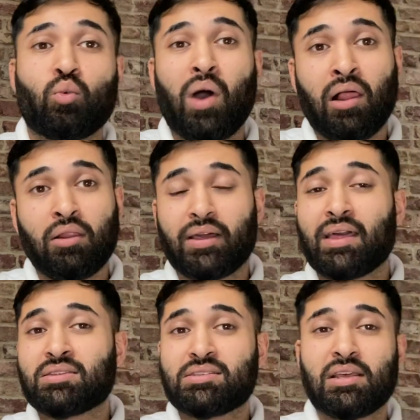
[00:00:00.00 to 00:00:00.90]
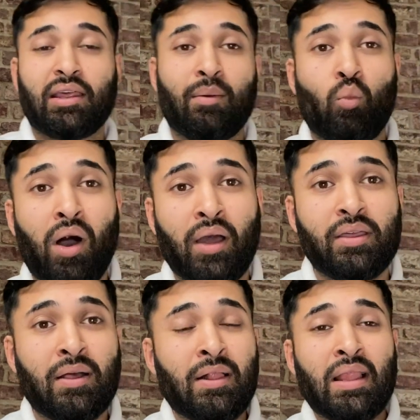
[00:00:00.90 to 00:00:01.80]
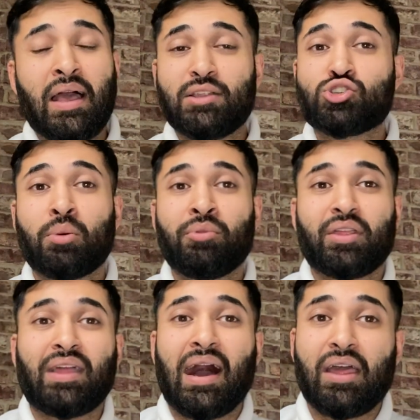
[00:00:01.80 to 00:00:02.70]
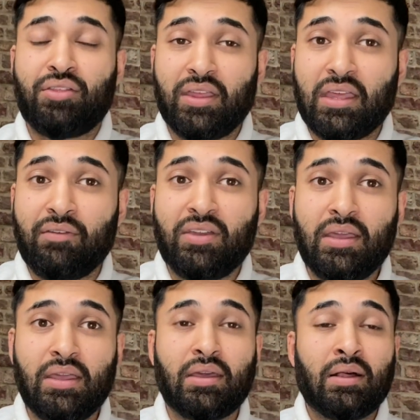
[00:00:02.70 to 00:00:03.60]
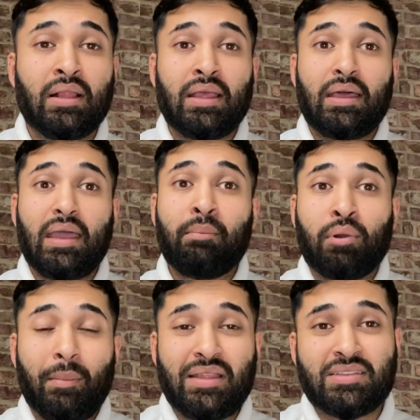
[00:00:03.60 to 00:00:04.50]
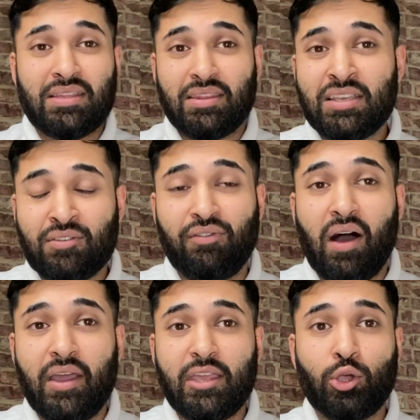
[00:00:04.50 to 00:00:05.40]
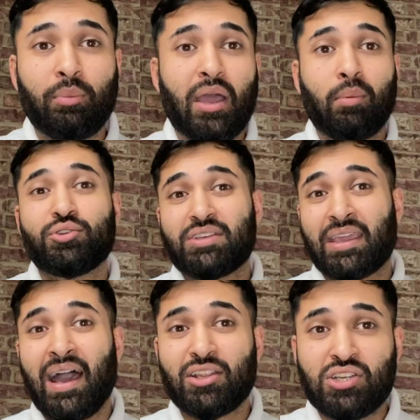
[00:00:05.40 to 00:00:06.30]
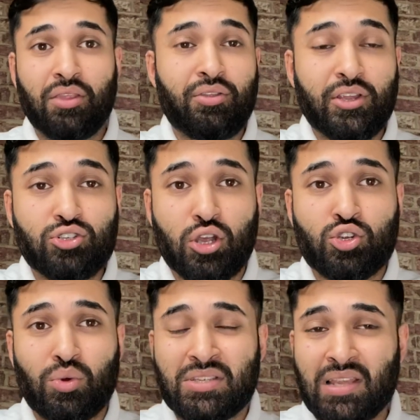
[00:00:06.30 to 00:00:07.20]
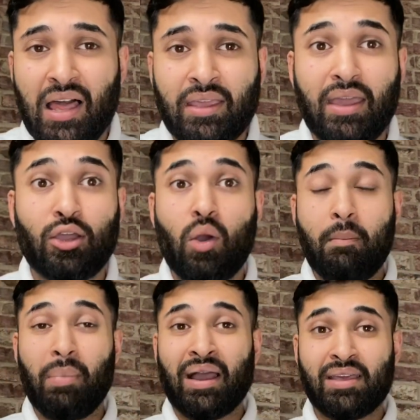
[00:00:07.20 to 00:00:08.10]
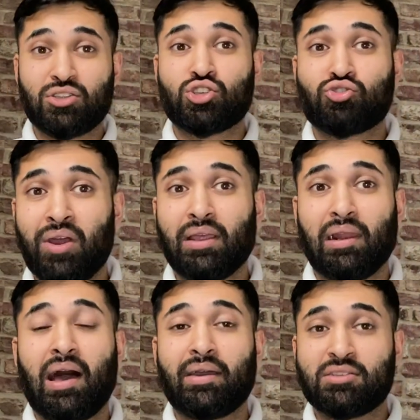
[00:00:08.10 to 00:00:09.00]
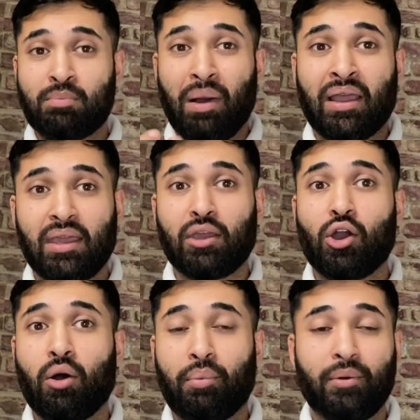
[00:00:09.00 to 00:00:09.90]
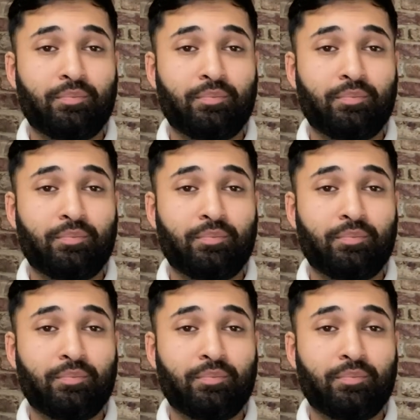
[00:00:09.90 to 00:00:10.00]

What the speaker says: well against Dillian Whyte, and something that I think if he implements in this fight, he'll be able to catch Anthony Joshua slacking, going back in straight lines, backing up,